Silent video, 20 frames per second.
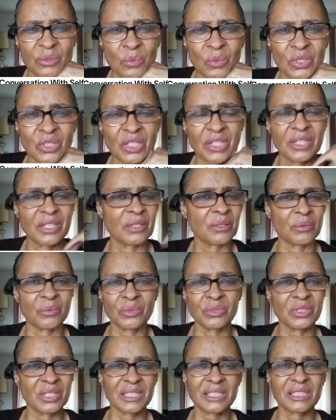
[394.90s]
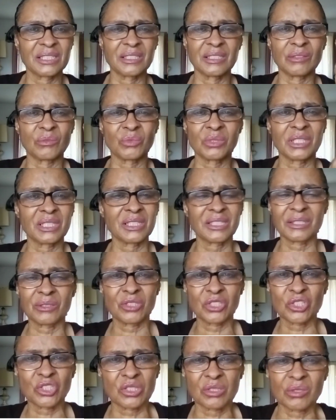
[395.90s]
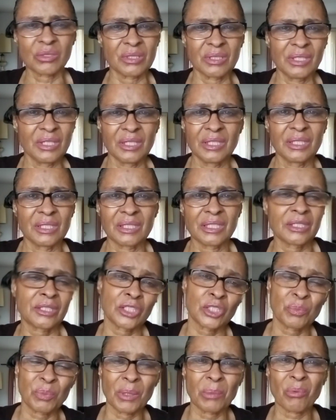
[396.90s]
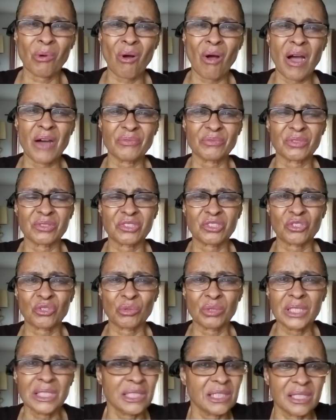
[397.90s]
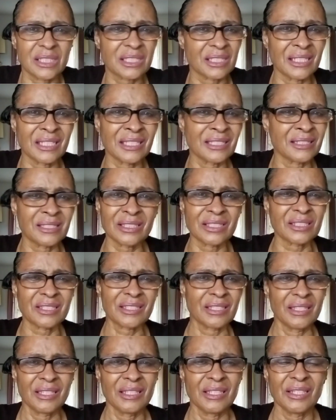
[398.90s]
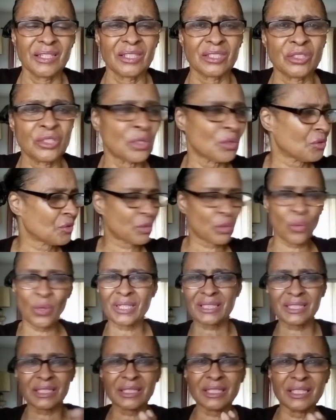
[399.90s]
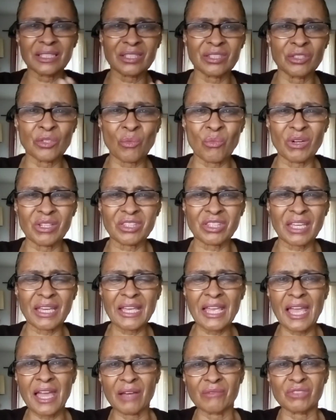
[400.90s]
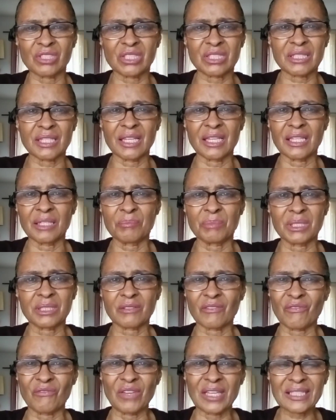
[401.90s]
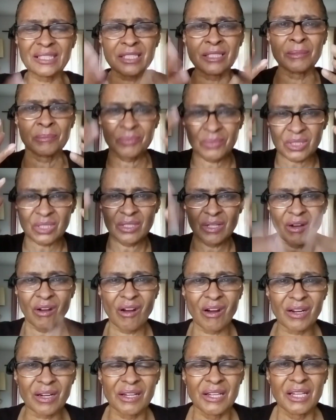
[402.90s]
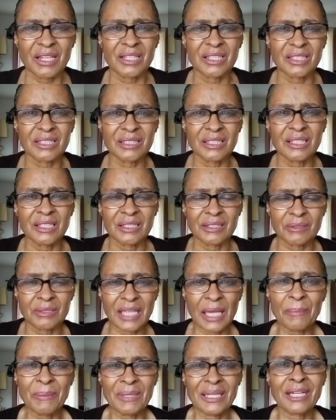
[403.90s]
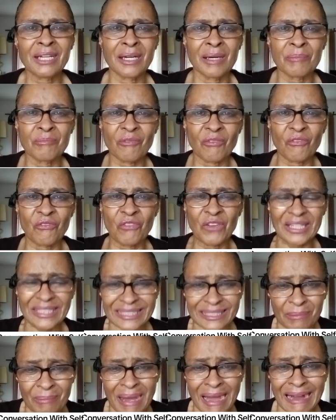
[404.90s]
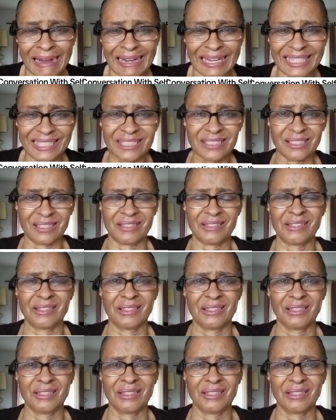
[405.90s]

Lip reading: When they can just get these people off the streets and they just, you know, they're quick to listen to what they have to say, but the victims are, they become victimized